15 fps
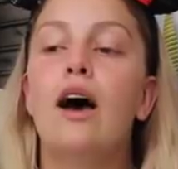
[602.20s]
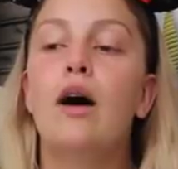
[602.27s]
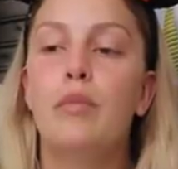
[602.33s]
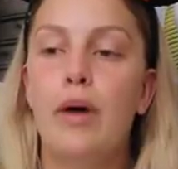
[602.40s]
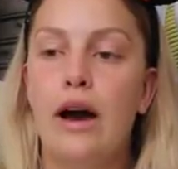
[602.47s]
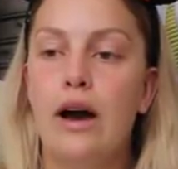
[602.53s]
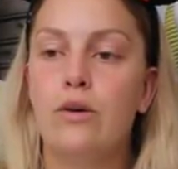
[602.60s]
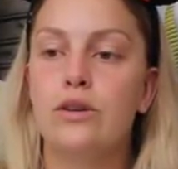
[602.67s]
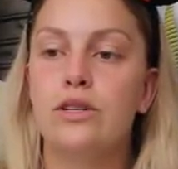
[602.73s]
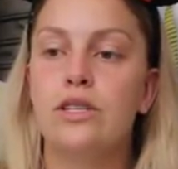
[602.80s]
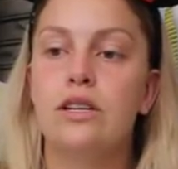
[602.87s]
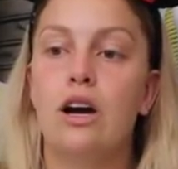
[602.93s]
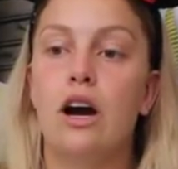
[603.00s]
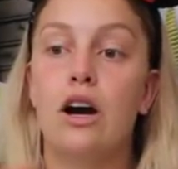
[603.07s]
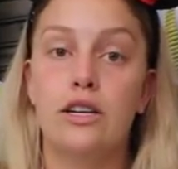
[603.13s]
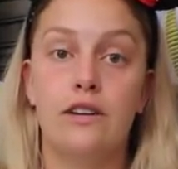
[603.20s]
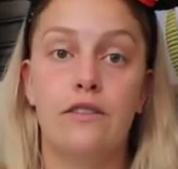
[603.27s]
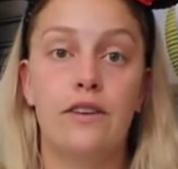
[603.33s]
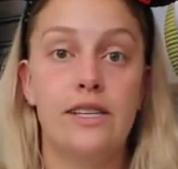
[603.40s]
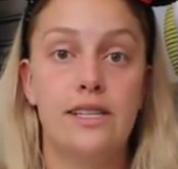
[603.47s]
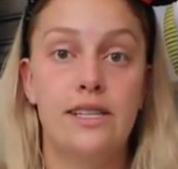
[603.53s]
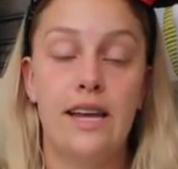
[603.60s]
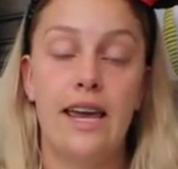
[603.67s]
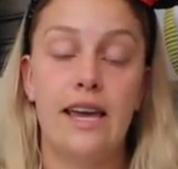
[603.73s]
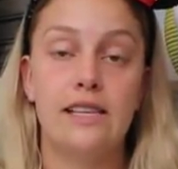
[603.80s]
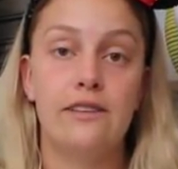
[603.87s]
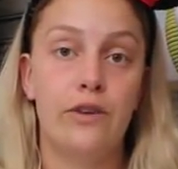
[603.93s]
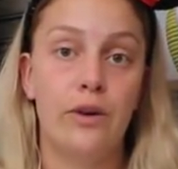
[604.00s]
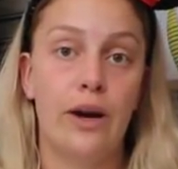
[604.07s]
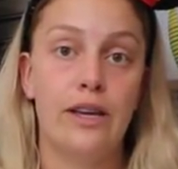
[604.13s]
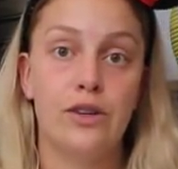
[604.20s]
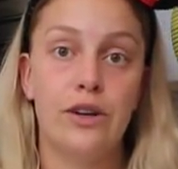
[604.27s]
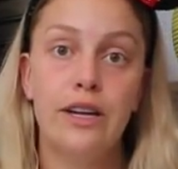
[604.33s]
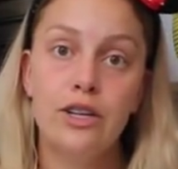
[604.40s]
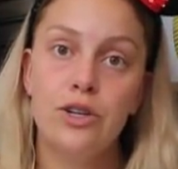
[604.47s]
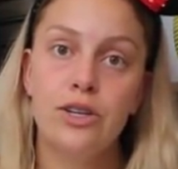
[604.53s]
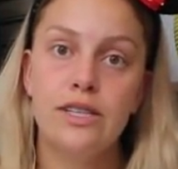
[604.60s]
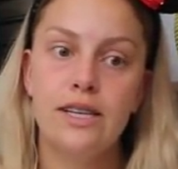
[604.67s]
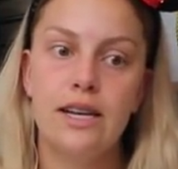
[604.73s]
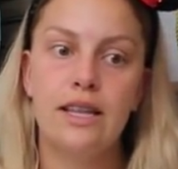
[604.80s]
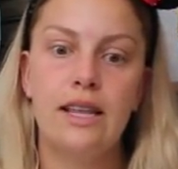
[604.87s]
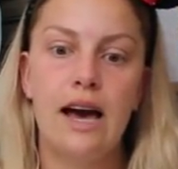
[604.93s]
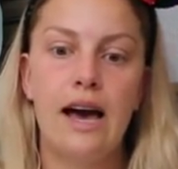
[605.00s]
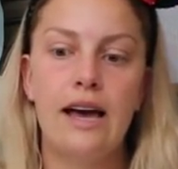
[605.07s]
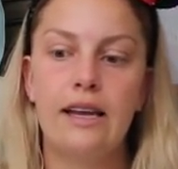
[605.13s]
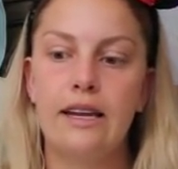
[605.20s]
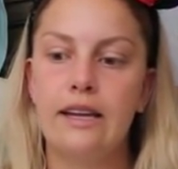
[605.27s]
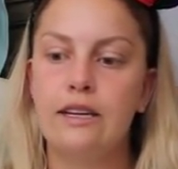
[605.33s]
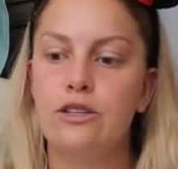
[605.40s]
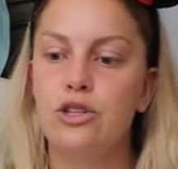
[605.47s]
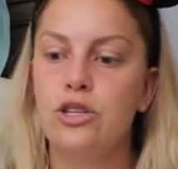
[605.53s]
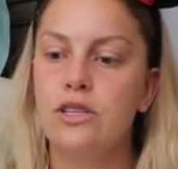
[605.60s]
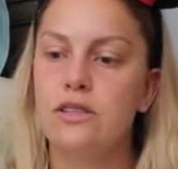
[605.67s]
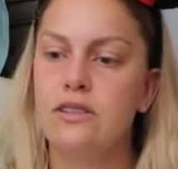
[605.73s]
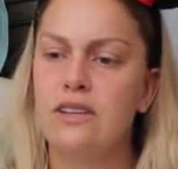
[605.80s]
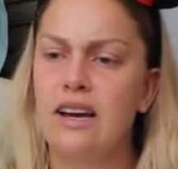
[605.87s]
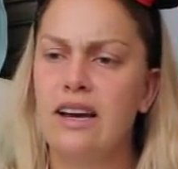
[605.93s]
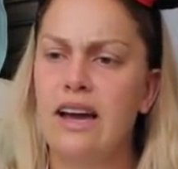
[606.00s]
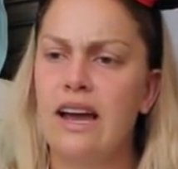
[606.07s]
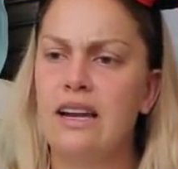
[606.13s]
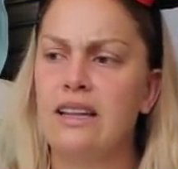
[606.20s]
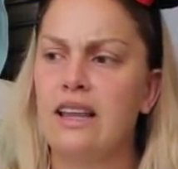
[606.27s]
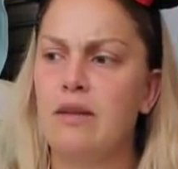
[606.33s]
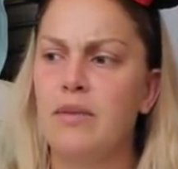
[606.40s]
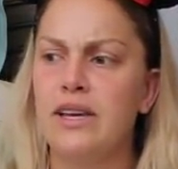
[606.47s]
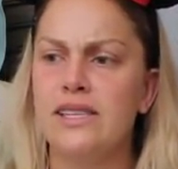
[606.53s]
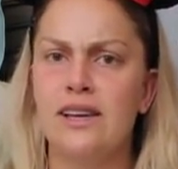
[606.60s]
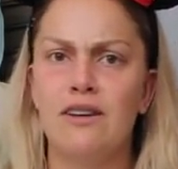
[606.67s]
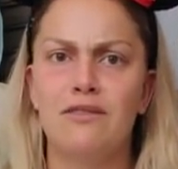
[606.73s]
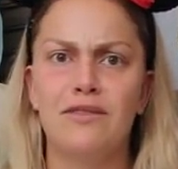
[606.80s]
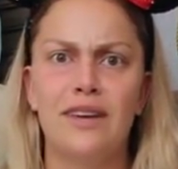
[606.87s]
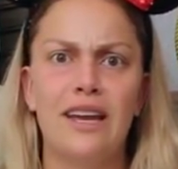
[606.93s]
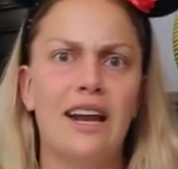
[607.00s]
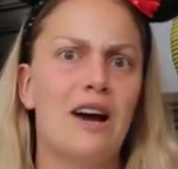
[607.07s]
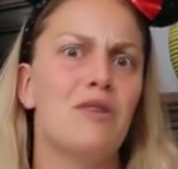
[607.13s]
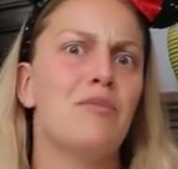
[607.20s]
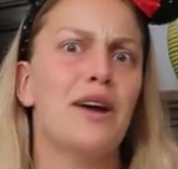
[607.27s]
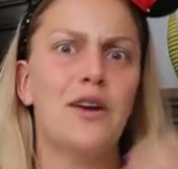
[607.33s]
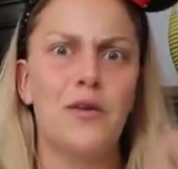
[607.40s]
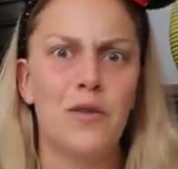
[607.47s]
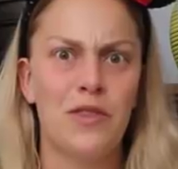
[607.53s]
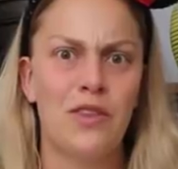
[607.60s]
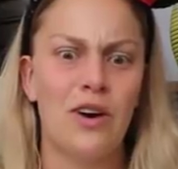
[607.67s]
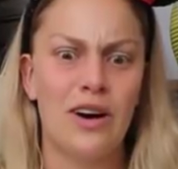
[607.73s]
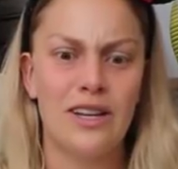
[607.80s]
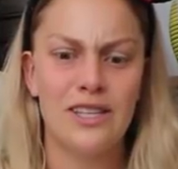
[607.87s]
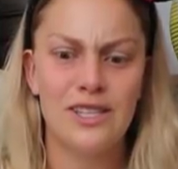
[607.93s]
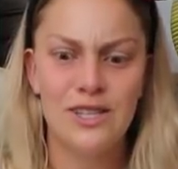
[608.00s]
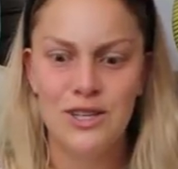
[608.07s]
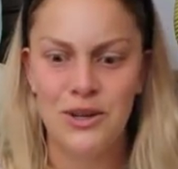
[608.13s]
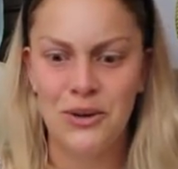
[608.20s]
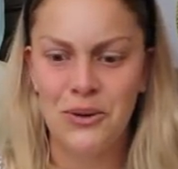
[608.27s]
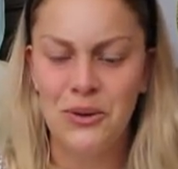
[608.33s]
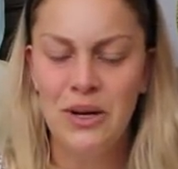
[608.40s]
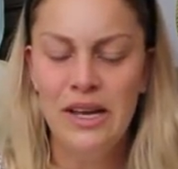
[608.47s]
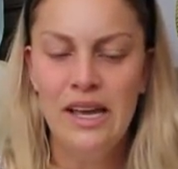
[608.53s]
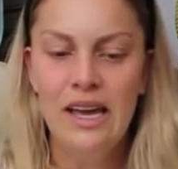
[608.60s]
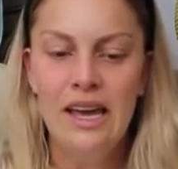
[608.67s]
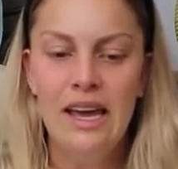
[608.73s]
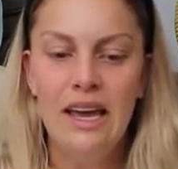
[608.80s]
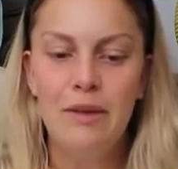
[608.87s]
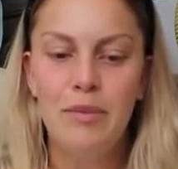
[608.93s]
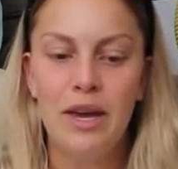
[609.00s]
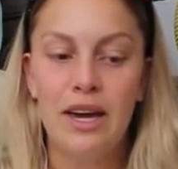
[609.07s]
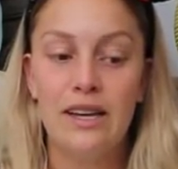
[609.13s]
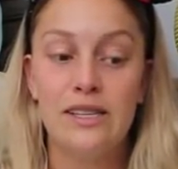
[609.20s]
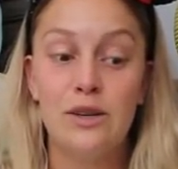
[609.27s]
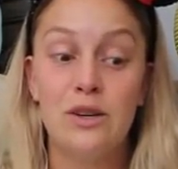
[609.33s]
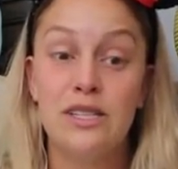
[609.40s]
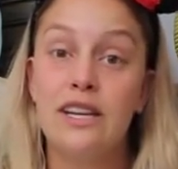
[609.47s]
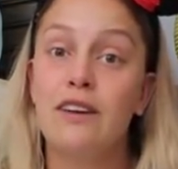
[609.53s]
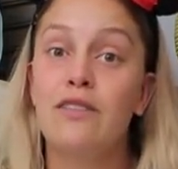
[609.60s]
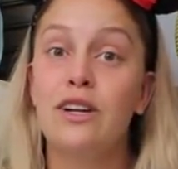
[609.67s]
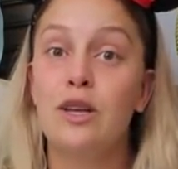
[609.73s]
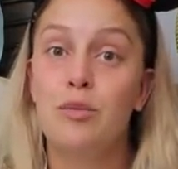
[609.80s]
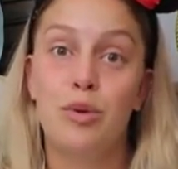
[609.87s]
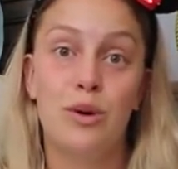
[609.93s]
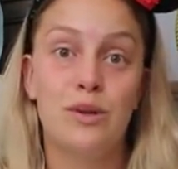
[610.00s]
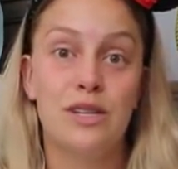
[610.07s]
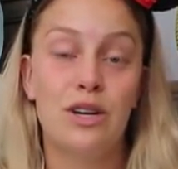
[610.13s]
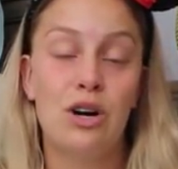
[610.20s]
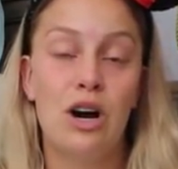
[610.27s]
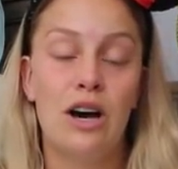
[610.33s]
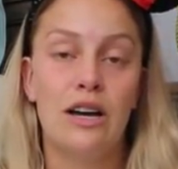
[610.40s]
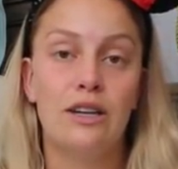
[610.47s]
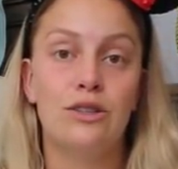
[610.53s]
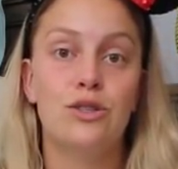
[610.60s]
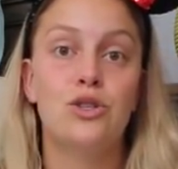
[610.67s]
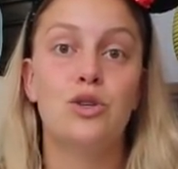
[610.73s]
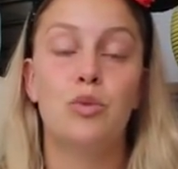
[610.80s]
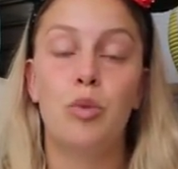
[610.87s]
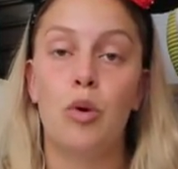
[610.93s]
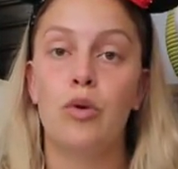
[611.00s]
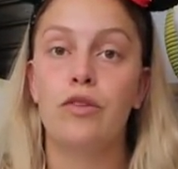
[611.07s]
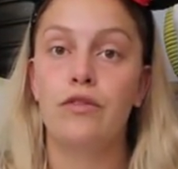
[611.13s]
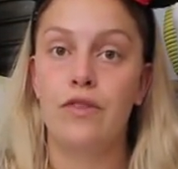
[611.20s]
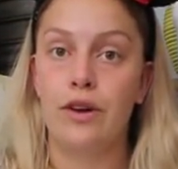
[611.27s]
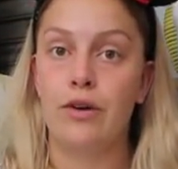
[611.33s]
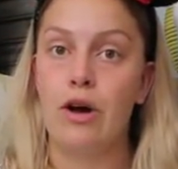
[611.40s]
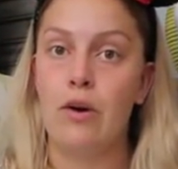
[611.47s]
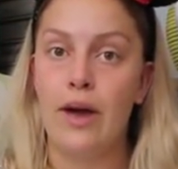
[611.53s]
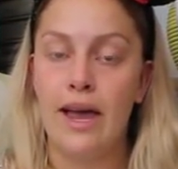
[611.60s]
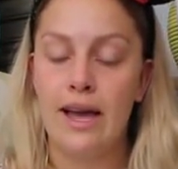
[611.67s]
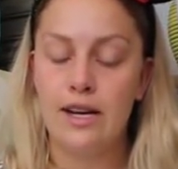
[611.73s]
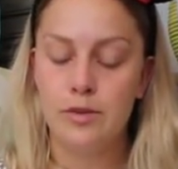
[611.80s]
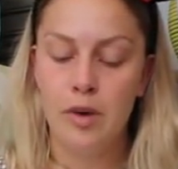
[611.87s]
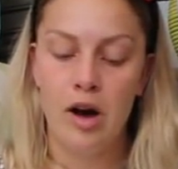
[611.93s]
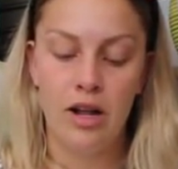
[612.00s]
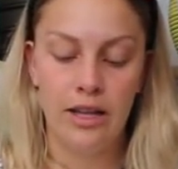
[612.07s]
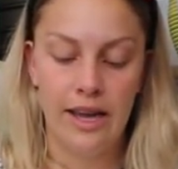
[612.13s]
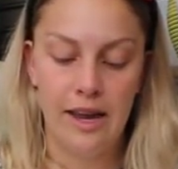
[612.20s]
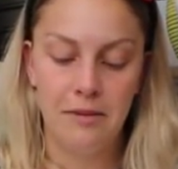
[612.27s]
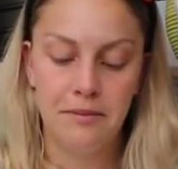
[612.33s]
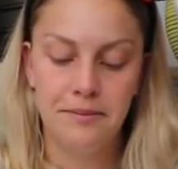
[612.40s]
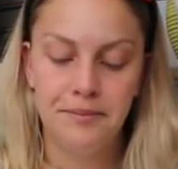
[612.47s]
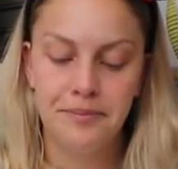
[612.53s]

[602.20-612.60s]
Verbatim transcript: about our different stays if you guys are interested in that, and just to kind of let myself get out my own thoughts too, because there are definitely pros and cons to both Vero and Polly,